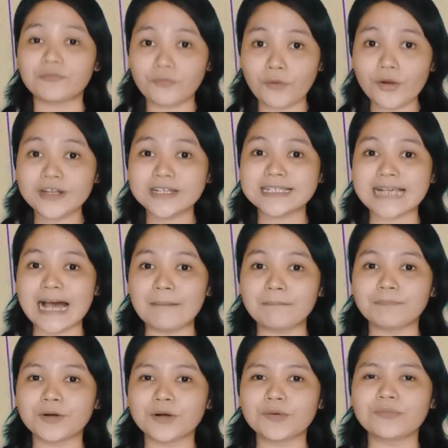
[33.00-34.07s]
For
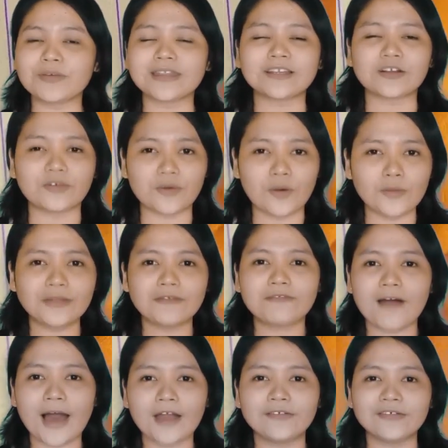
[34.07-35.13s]
example, with
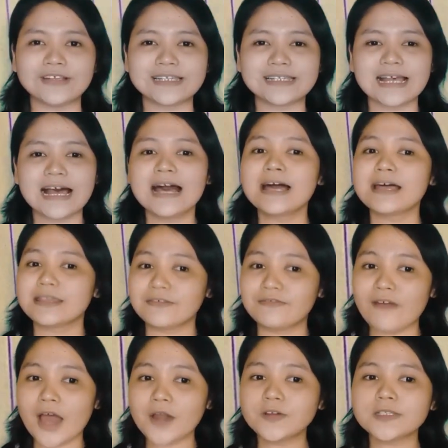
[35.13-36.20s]
coronavirus, the
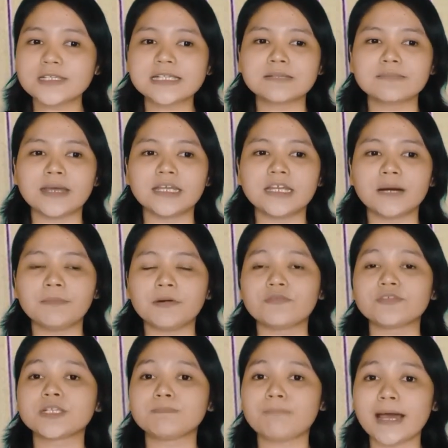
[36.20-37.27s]
virus is made up of
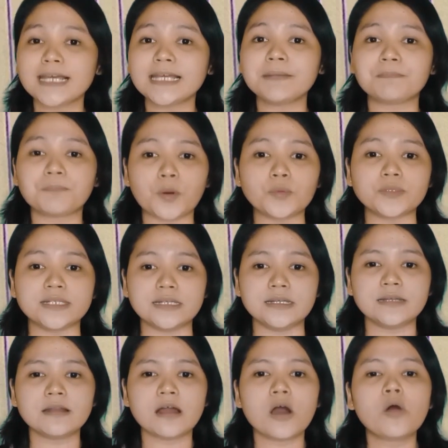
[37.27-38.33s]
spiky
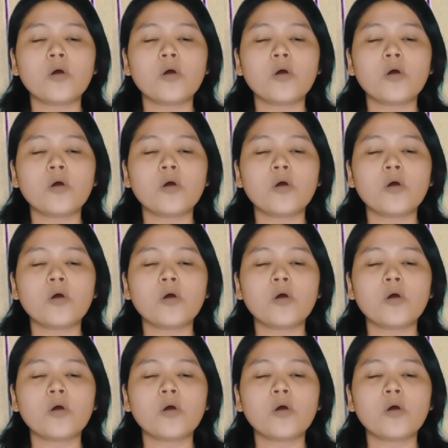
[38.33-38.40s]
protein,